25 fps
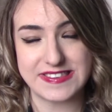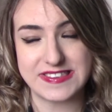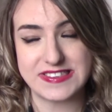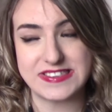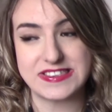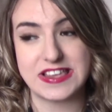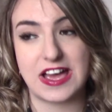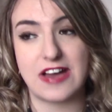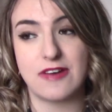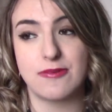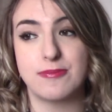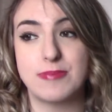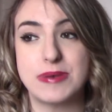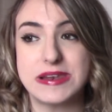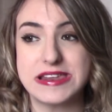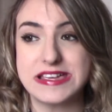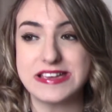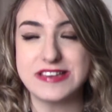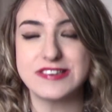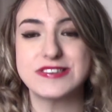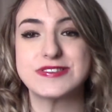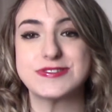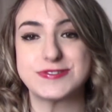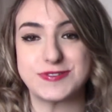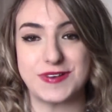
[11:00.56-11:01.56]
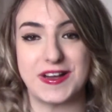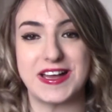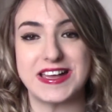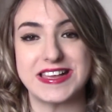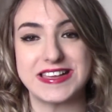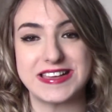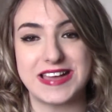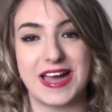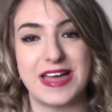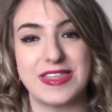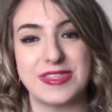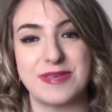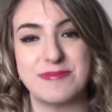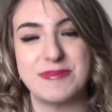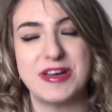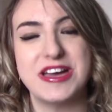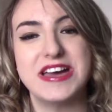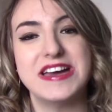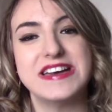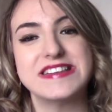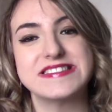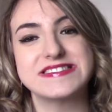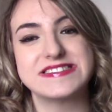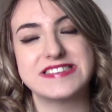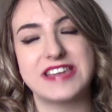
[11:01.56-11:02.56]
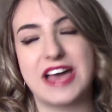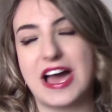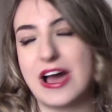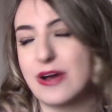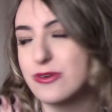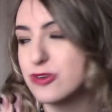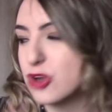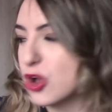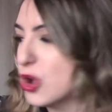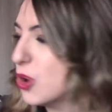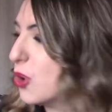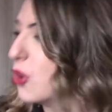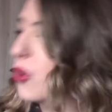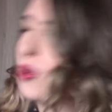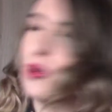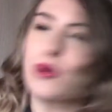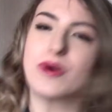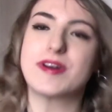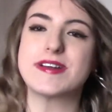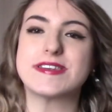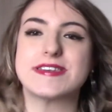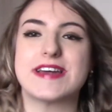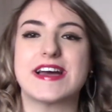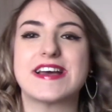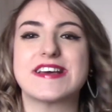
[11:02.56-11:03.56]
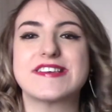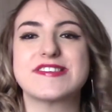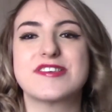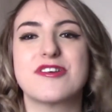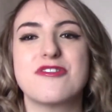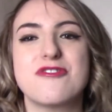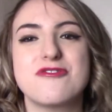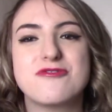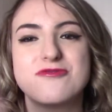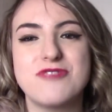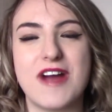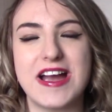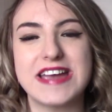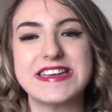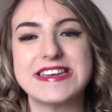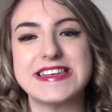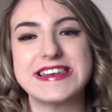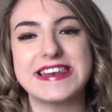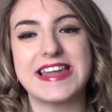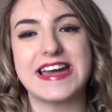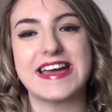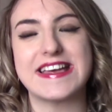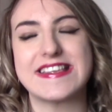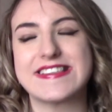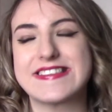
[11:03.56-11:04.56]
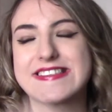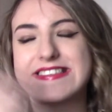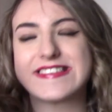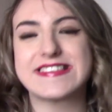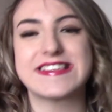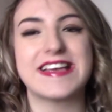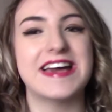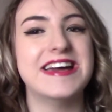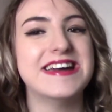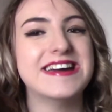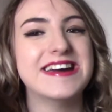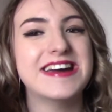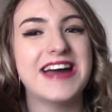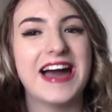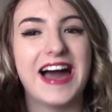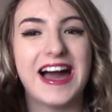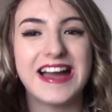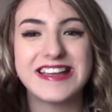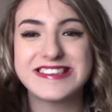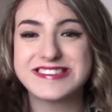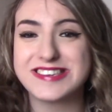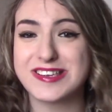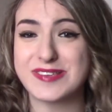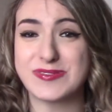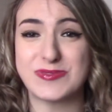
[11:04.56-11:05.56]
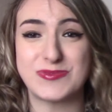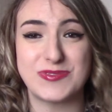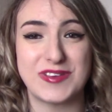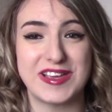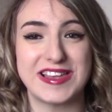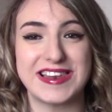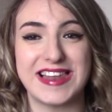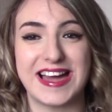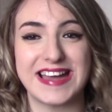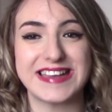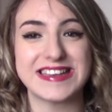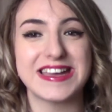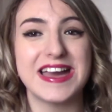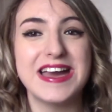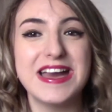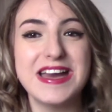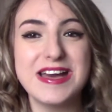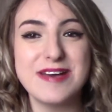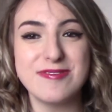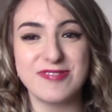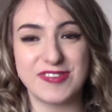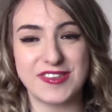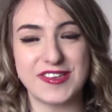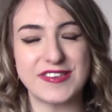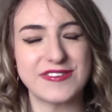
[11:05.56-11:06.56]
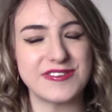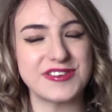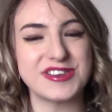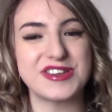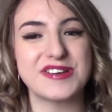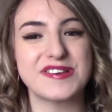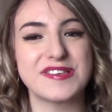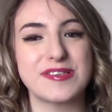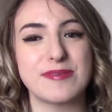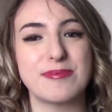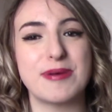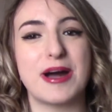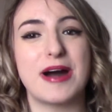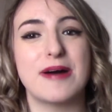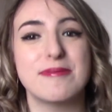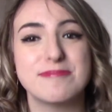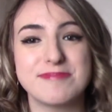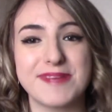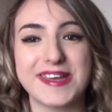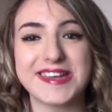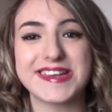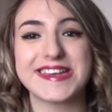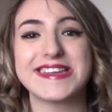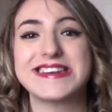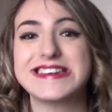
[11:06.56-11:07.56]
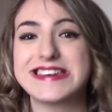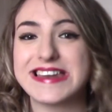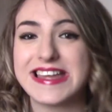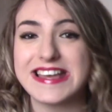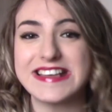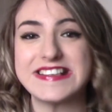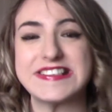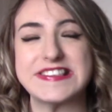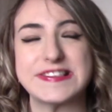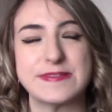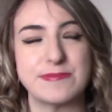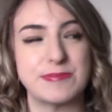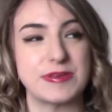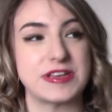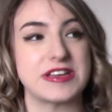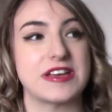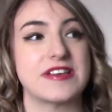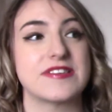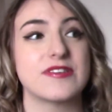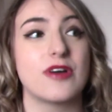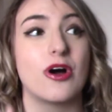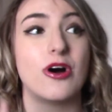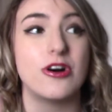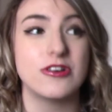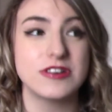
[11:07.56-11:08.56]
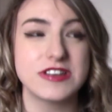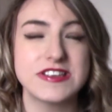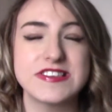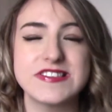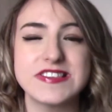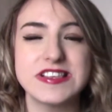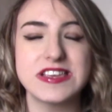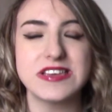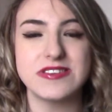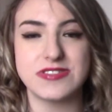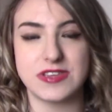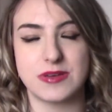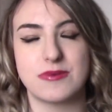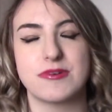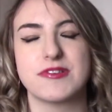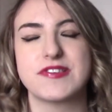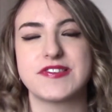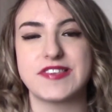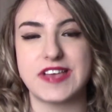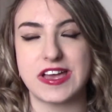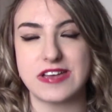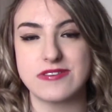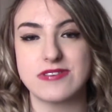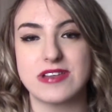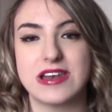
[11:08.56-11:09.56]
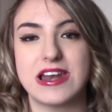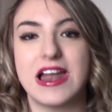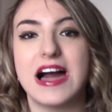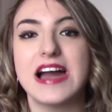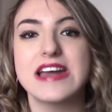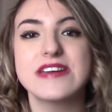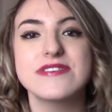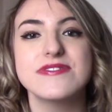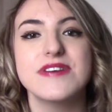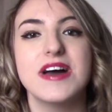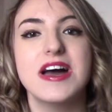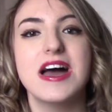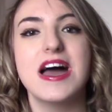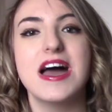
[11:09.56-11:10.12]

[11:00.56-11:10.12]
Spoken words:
and stuff. Please try and get them down, organise, write your lists. I just feel like this video is about making lists, because honestly they will save your life,